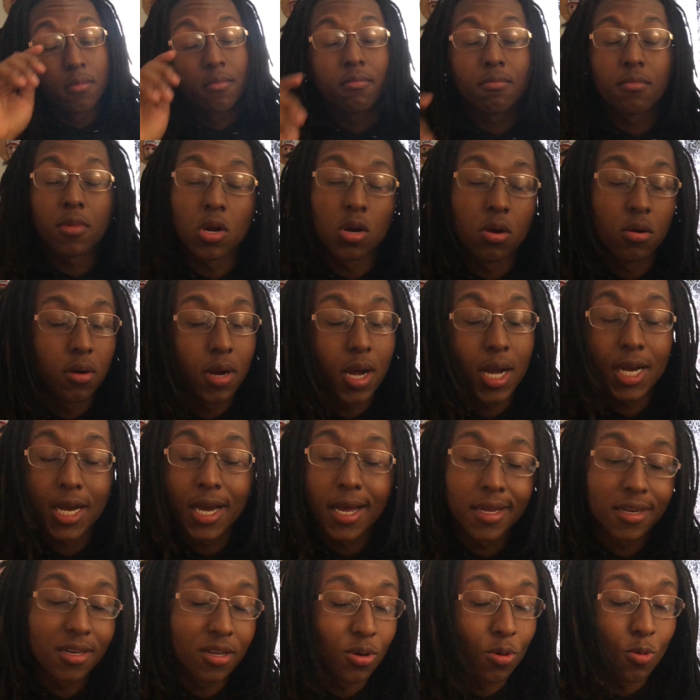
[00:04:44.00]
Bro, I
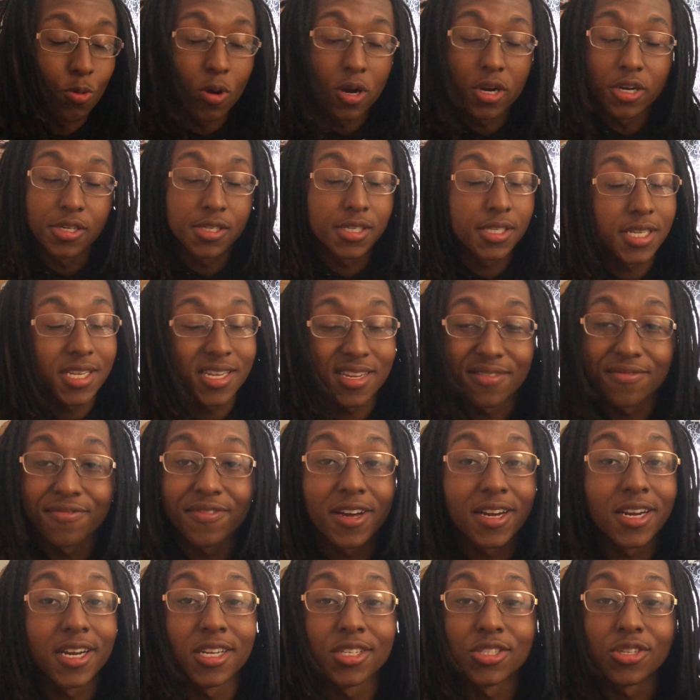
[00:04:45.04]
got the worst seat in
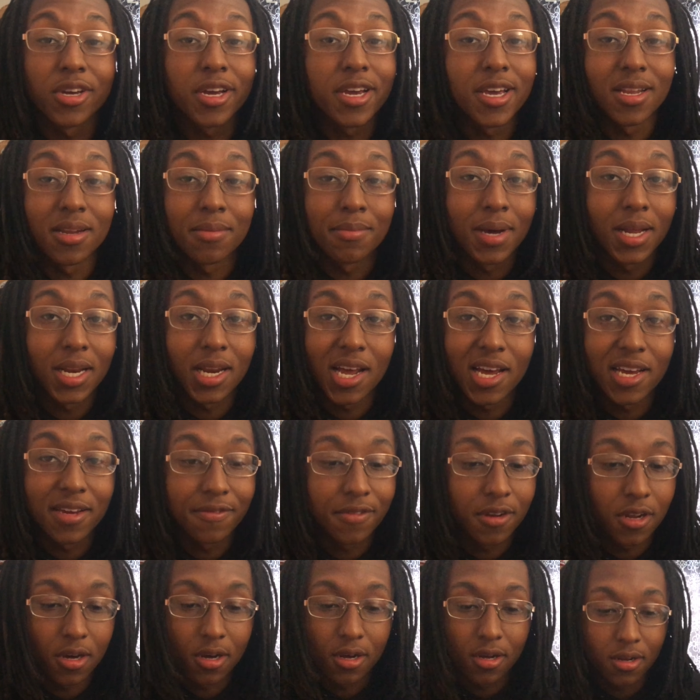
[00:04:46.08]
financial aid in my life,
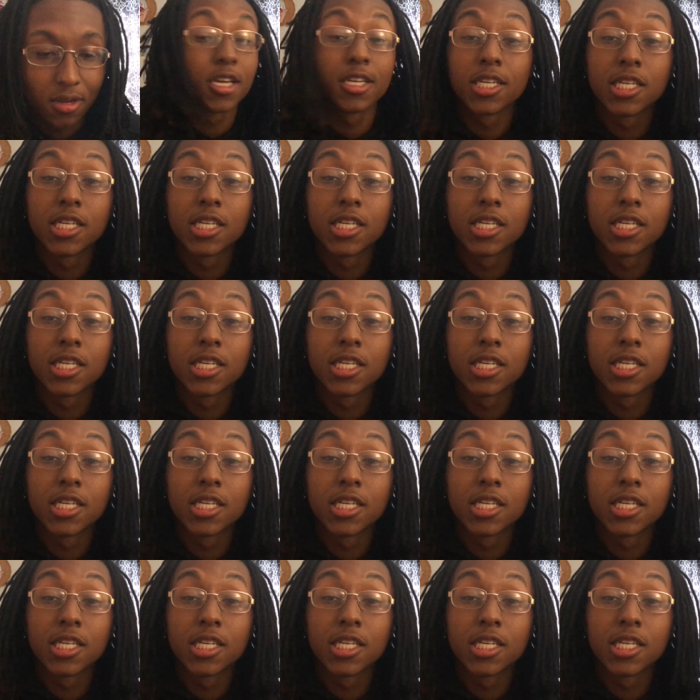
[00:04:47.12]
dog.